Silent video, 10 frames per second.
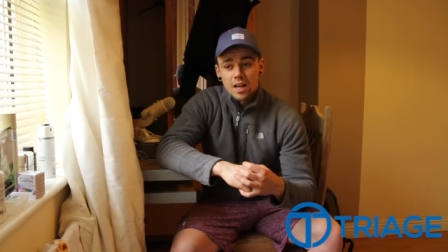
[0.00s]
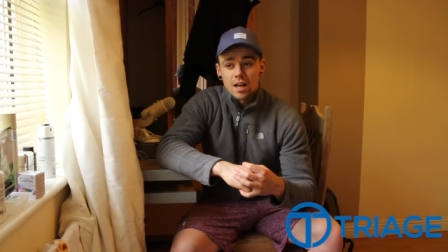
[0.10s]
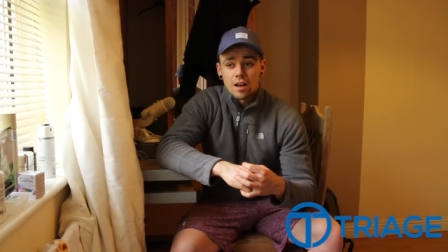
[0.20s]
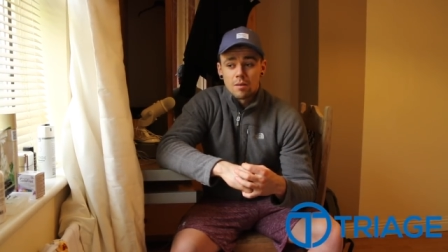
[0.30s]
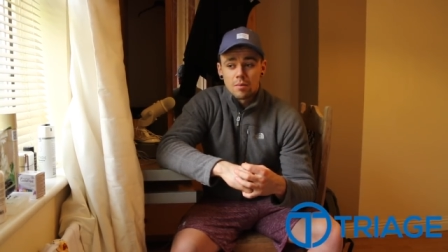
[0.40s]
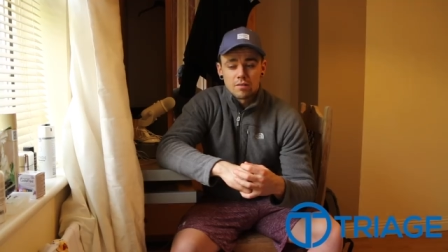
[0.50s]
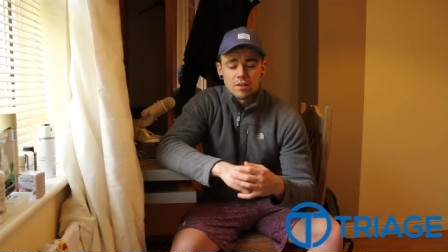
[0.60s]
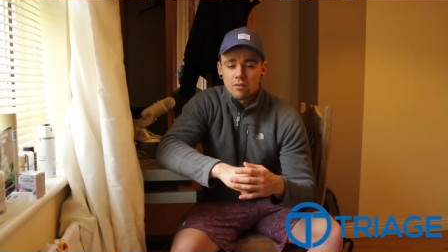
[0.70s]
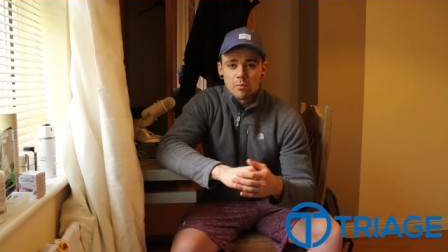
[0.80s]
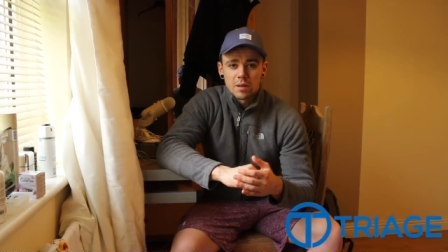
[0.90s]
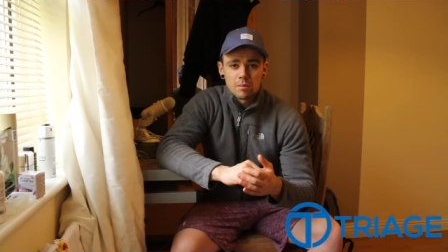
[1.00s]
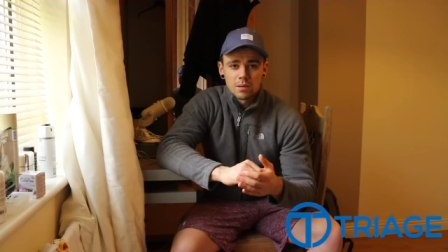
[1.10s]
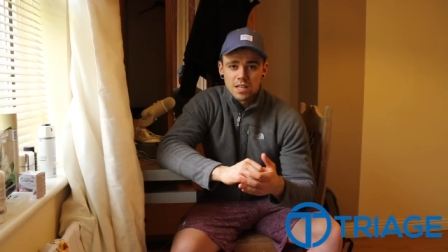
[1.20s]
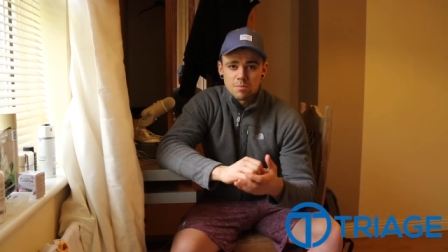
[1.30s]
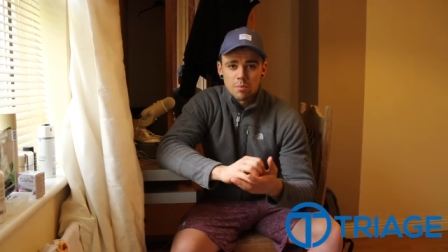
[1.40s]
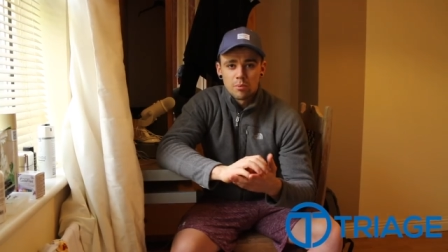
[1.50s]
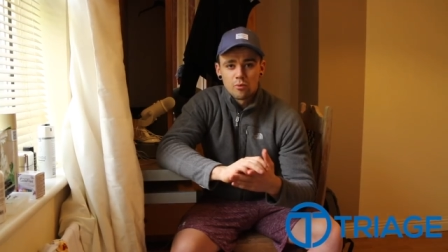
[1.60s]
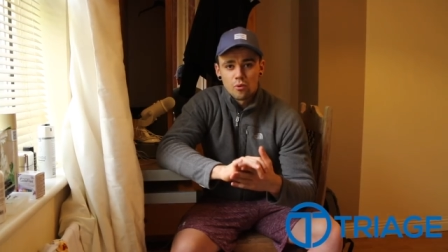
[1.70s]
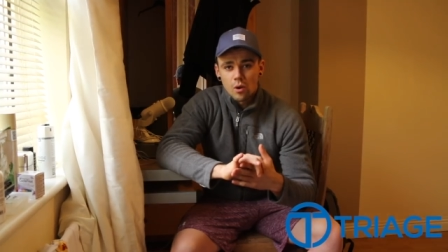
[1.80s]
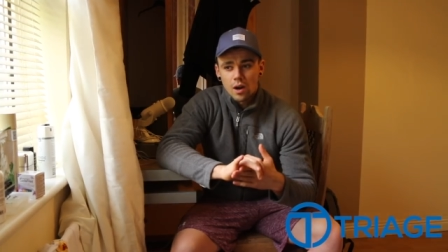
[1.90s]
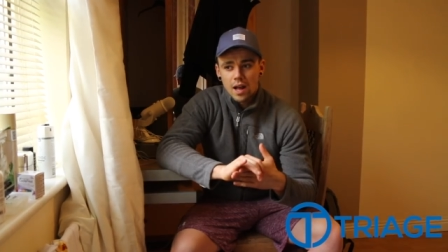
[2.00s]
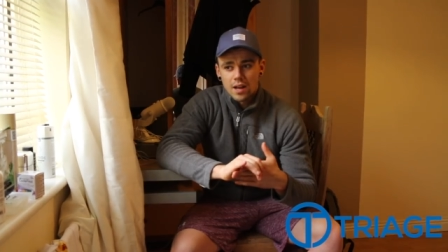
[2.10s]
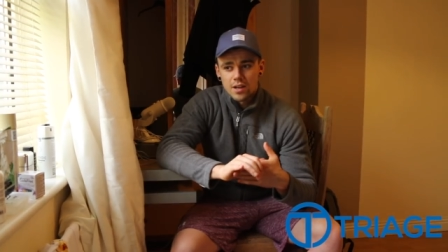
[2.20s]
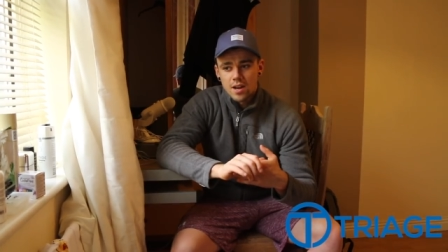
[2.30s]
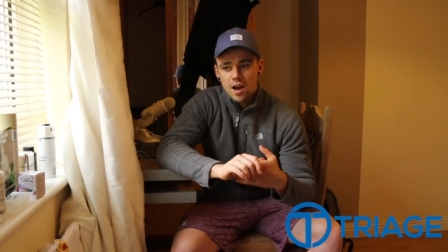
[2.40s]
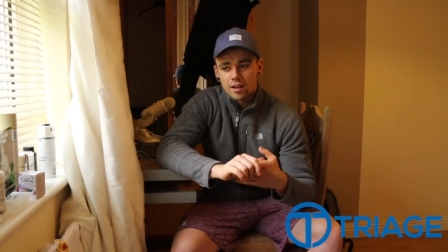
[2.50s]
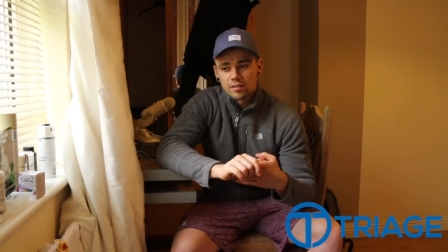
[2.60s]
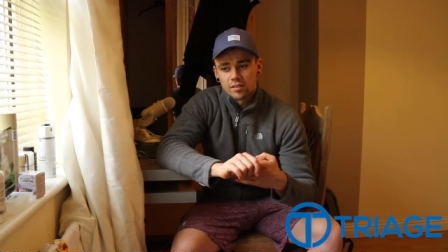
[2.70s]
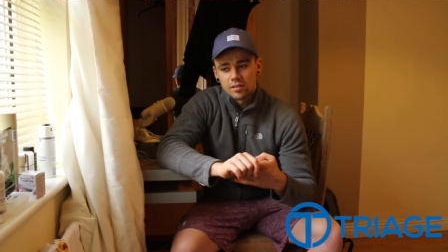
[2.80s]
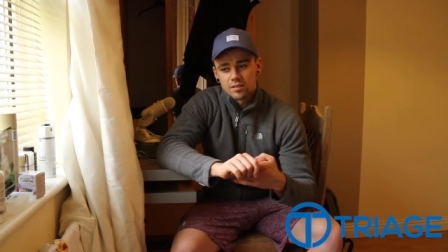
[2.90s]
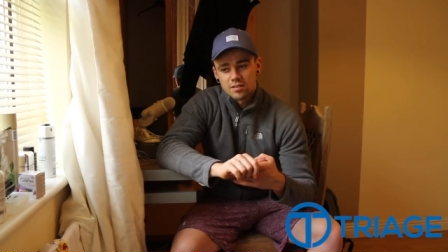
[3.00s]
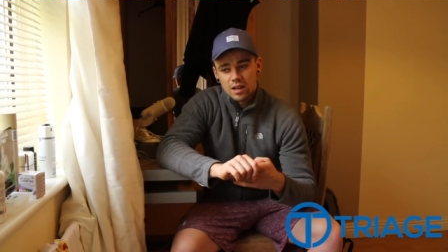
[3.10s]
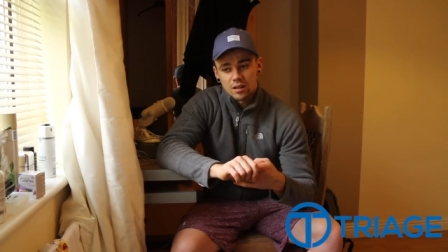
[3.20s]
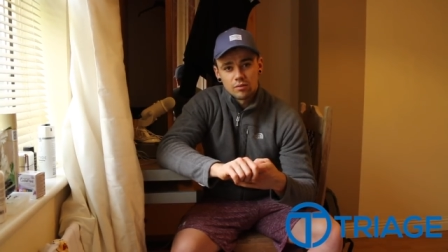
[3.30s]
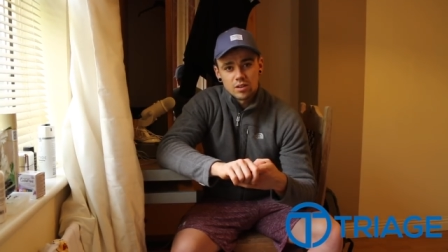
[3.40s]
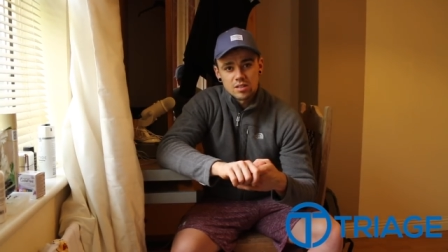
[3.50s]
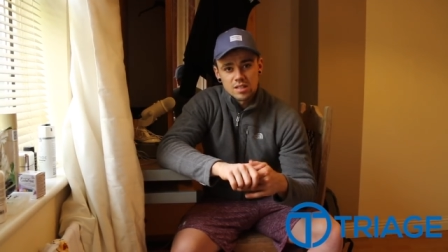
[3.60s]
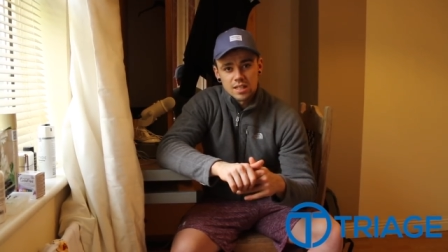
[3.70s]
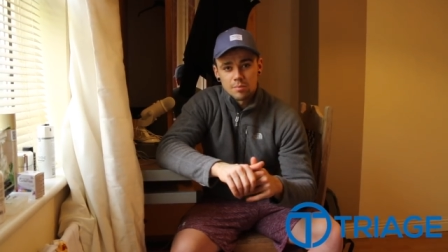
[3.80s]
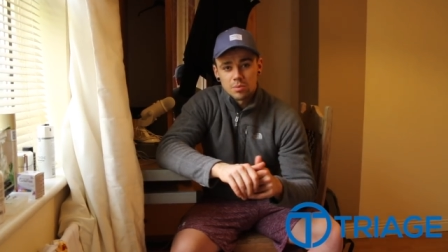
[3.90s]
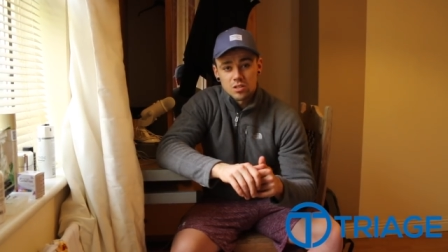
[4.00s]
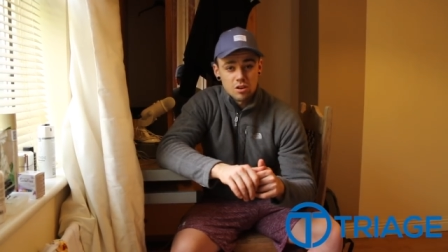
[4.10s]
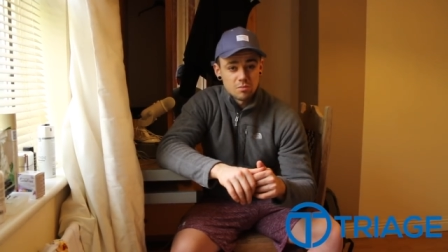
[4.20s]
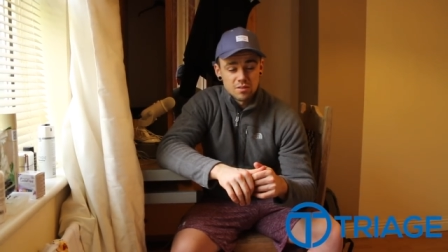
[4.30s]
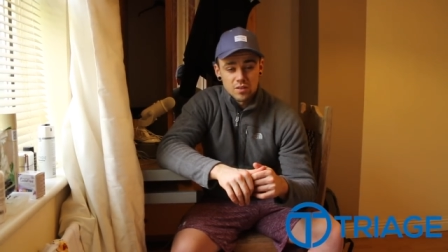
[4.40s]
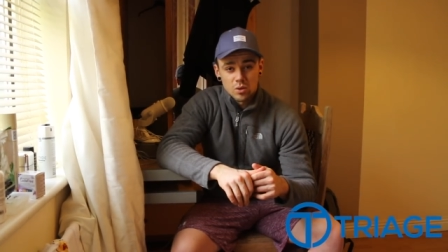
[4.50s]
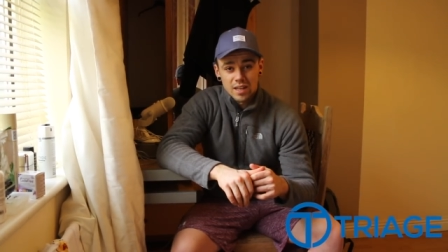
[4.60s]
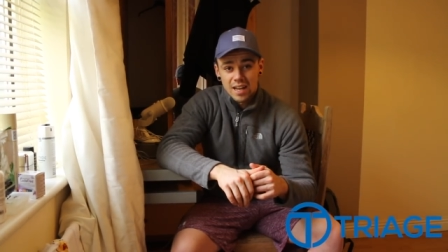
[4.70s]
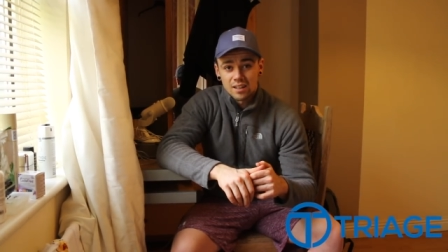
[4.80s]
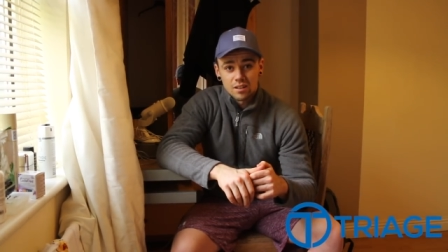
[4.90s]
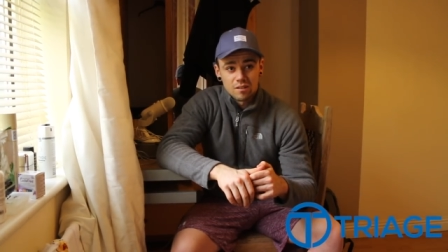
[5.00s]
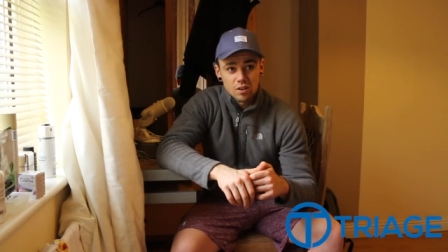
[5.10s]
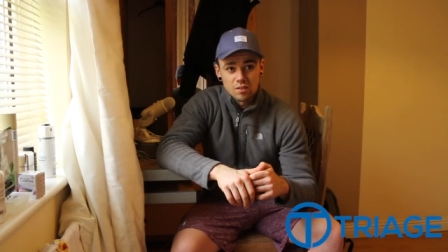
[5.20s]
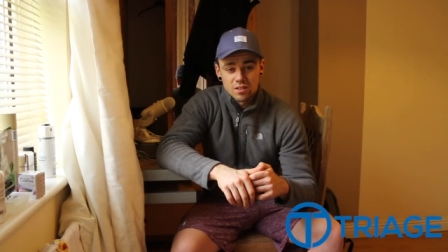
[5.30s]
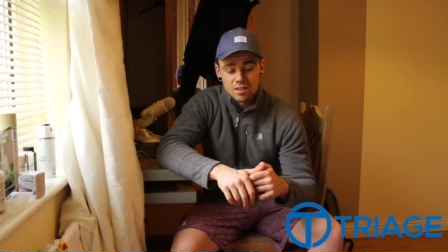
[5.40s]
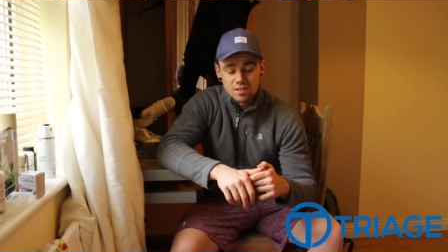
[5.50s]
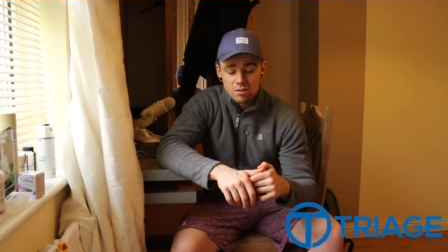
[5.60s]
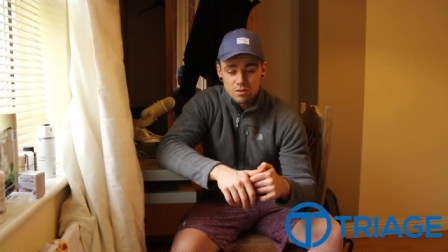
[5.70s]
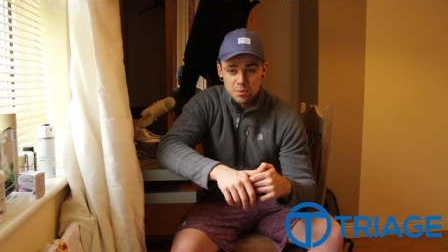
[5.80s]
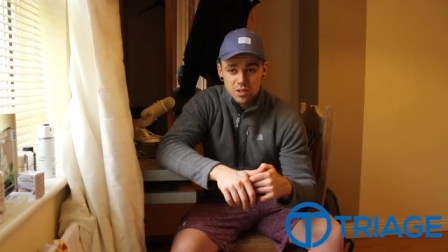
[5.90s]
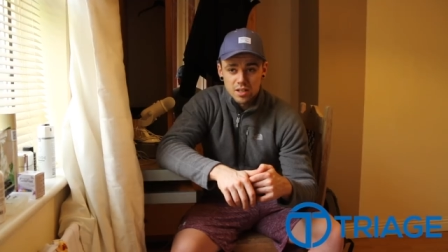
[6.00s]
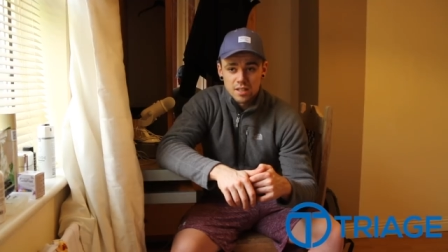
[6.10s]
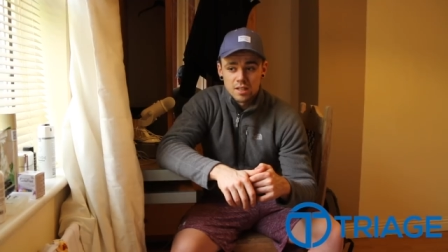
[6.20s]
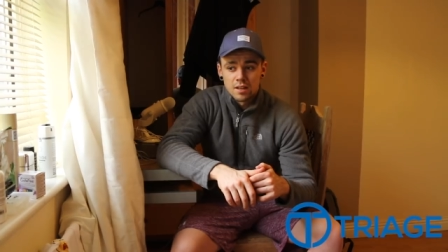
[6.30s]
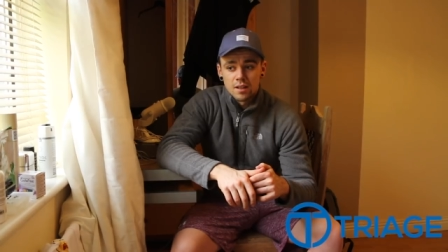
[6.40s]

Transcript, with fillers: Um, I've never been on placement before and not sacrifice sleep in terms of, you know, getting like five to six hours per night.